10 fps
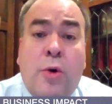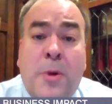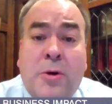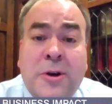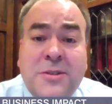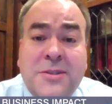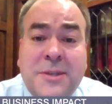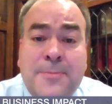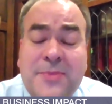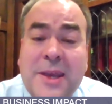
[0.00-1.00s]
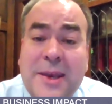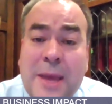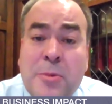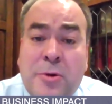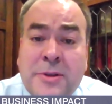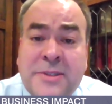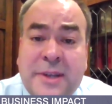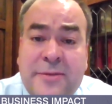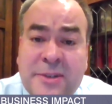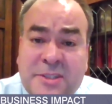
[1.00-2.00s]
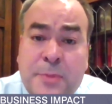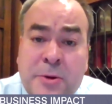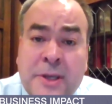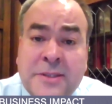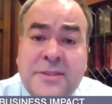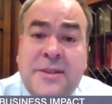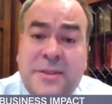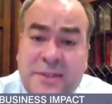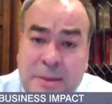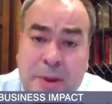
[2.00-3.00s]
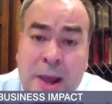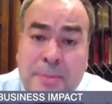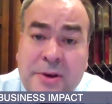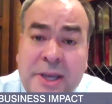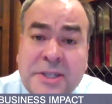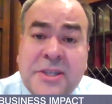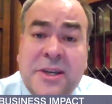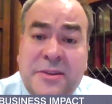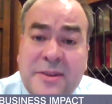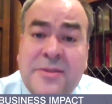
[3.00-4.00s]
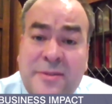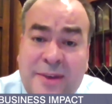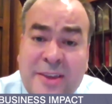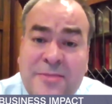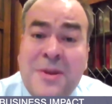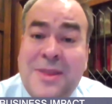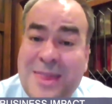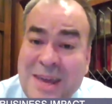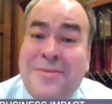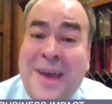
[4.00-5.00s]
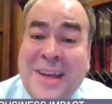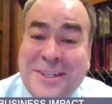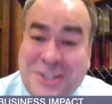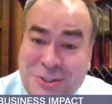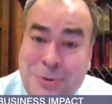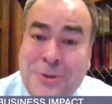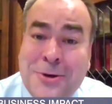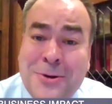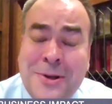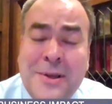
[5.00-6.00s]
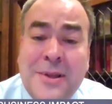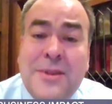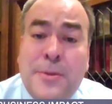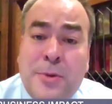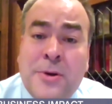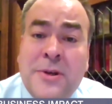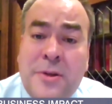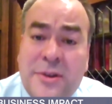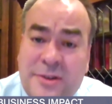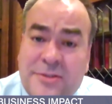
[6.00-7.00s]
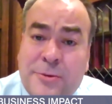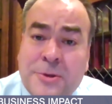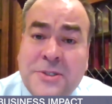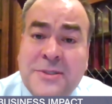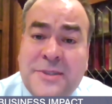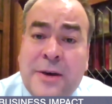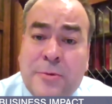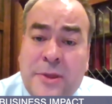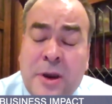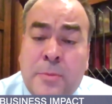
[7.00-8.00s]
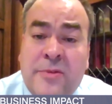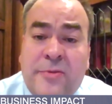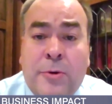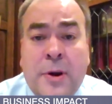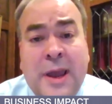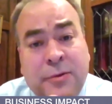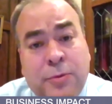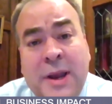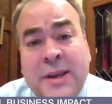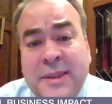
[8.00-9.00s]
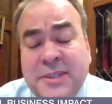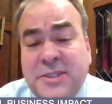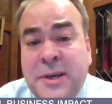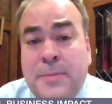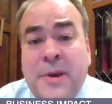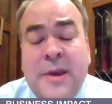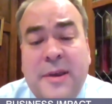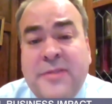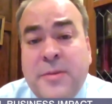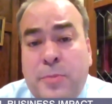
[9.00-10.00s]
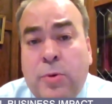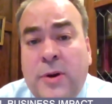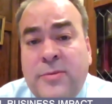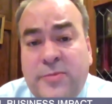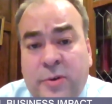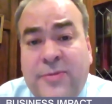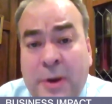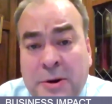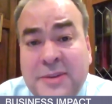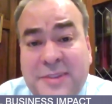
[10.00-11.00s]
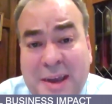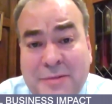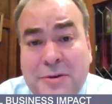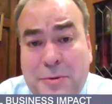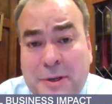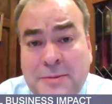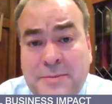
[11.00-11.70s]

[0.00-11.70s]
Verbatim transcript: homeowners in neighborhoods that have experienced depopulation and disinvestment, they've had to shoulder the burden of the distortions that were there before, and righting this ship is important for fairness to everyone.